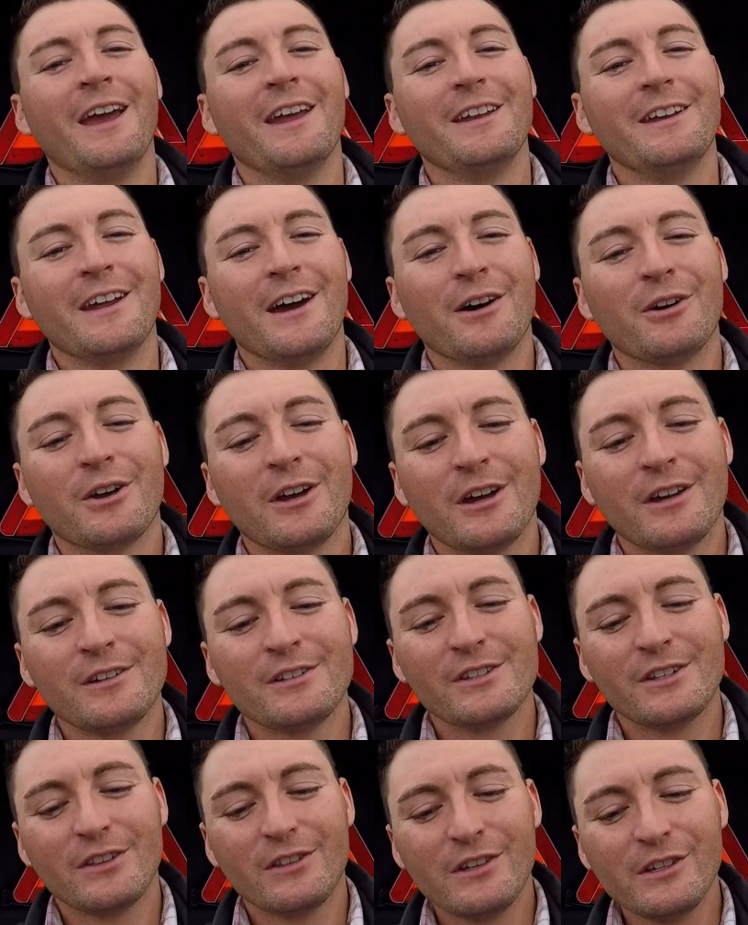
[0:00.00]
Now
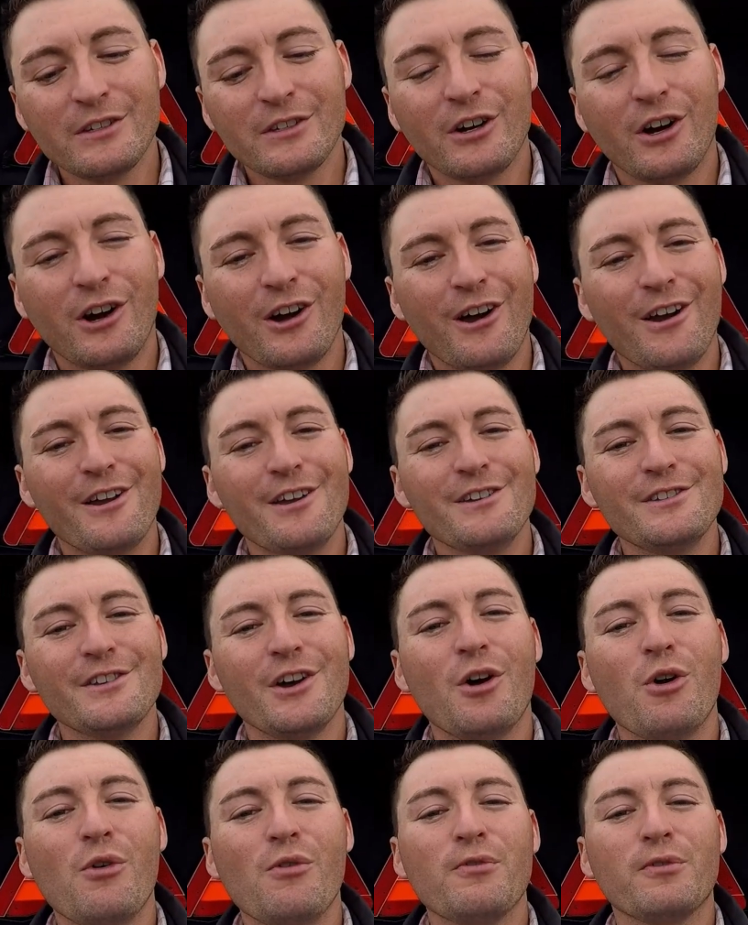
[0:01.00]
guys, this car is
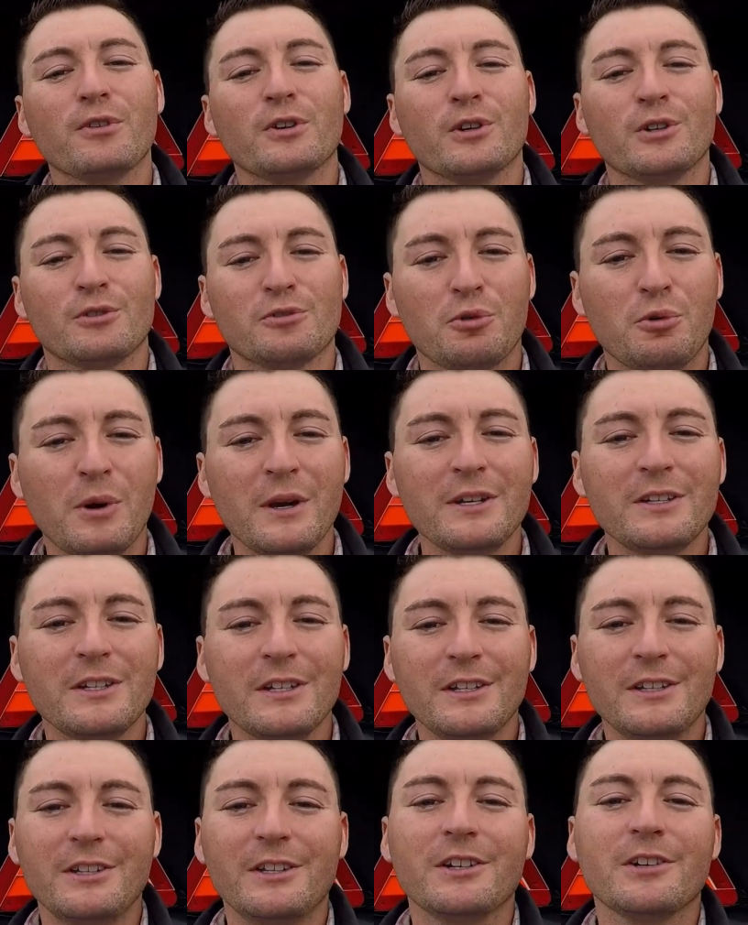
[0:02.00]
over 20
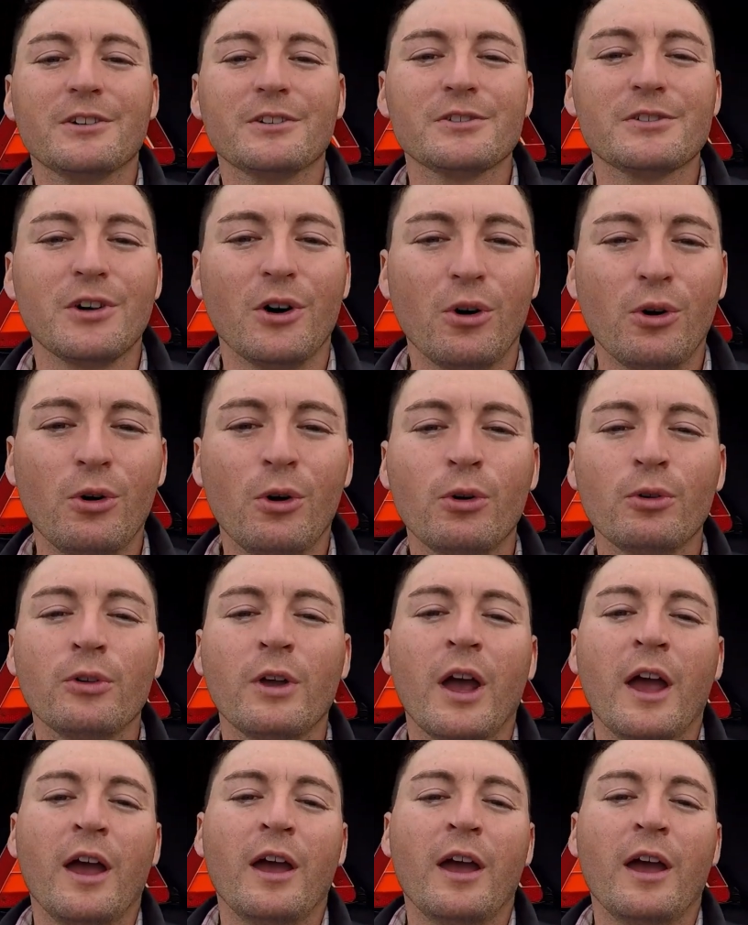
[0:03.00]
years old.